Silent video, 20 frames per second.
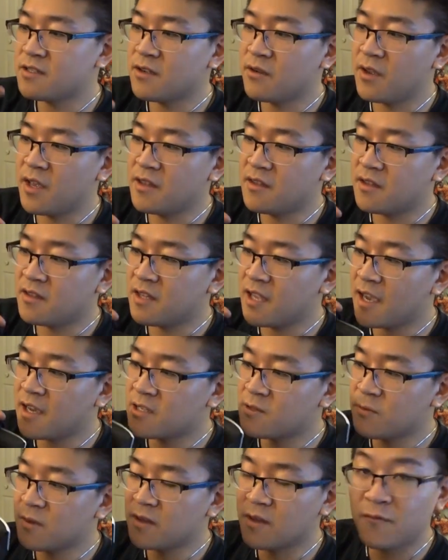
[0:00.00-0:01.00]
So it
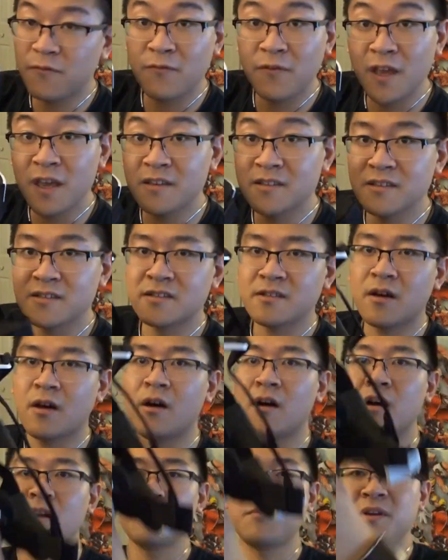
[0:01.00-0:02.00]
detects when the face is
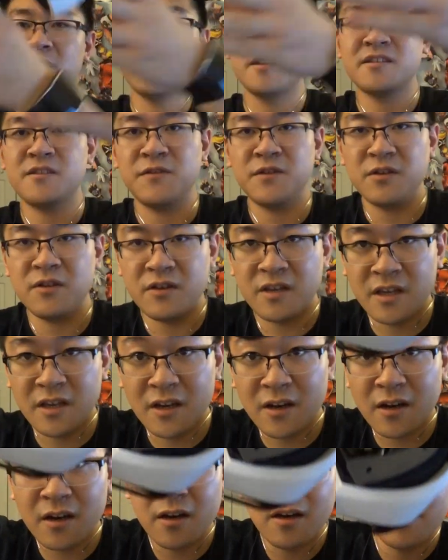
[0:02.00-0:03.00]
on, because if you look
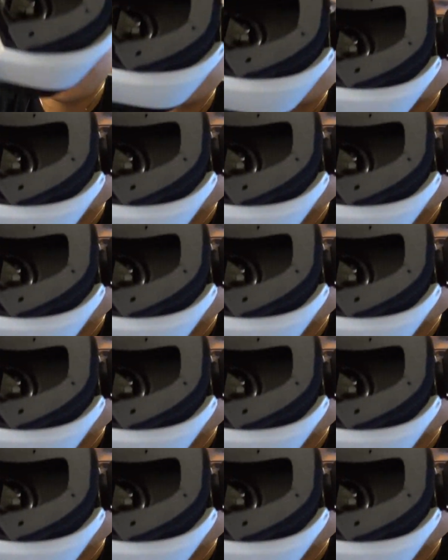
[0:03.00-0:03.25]
here,